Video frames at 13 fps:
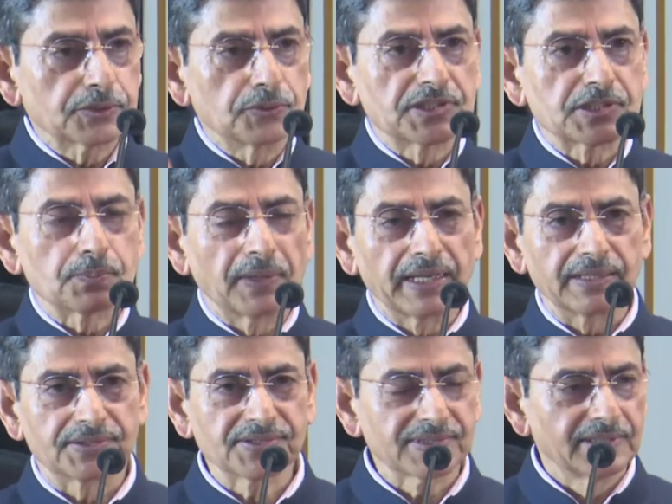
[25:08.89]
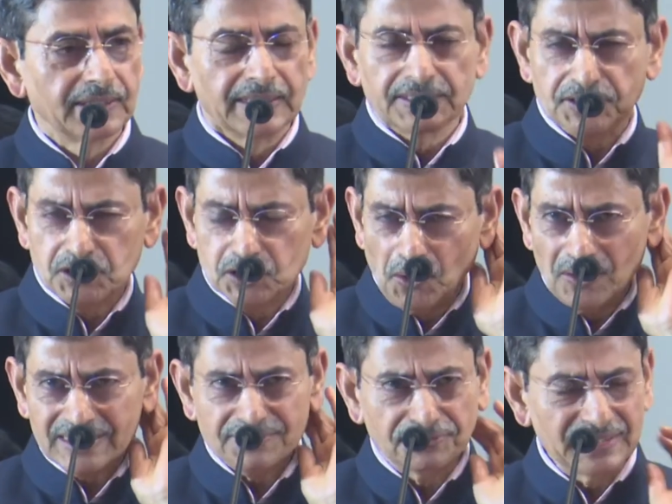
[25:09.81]
it to its place,
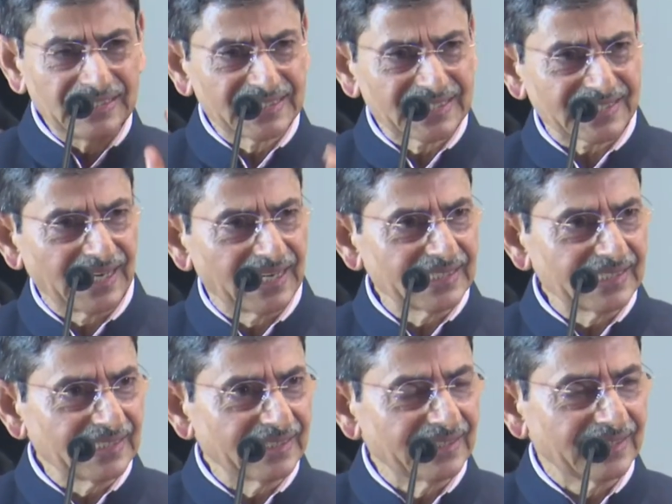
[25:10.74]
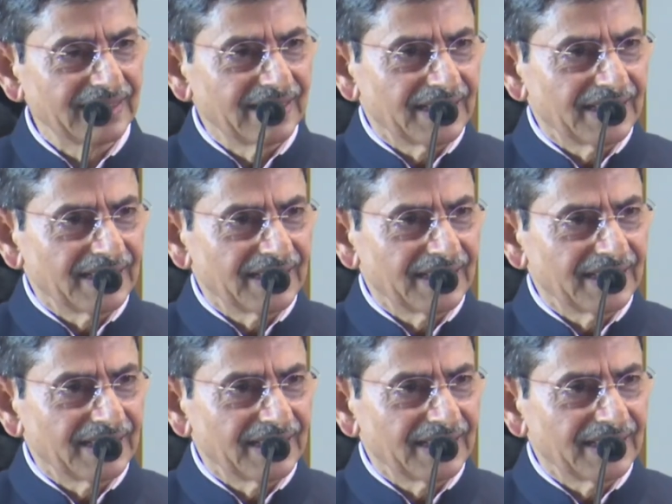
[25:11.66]
don't feel shy.